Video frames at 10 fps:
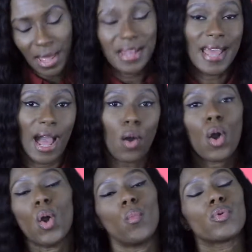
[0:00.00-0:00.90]
Now,
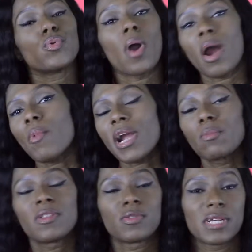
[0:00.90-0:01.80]
when you are
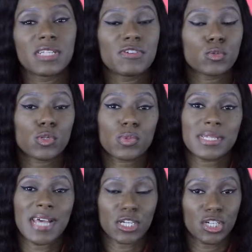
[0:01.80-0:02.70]
working with individuals
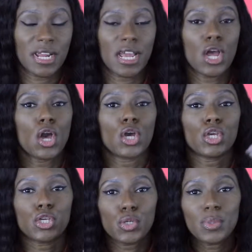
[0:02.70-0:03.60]
with Section 8,
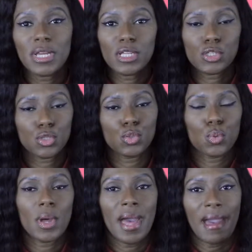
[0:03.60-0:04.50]
you need
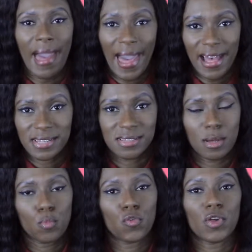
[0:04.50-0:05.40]
to ask
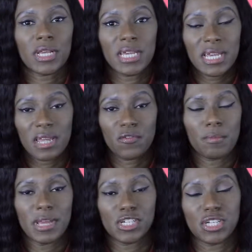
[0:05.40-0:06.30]
them for key
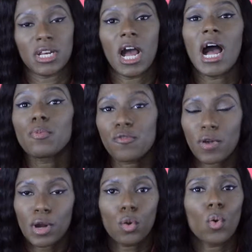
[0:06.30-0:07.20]
information up
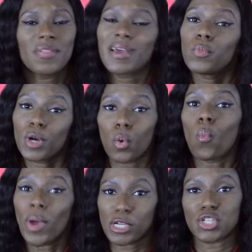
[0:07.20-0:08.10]
front, or they will
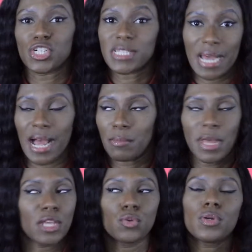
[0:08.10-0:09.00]
waste your time.
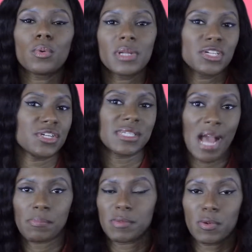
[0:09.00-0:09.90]
And you don't need your
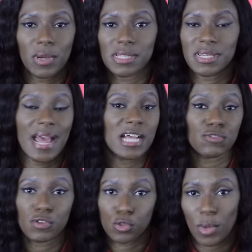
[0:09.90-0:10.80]
time to be wasted as
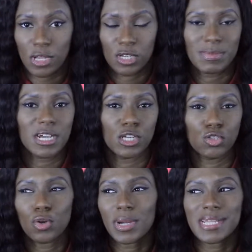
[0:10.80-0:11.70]
a rental agent, because
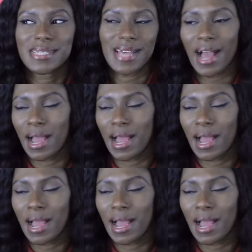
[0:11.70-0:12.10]
you don't get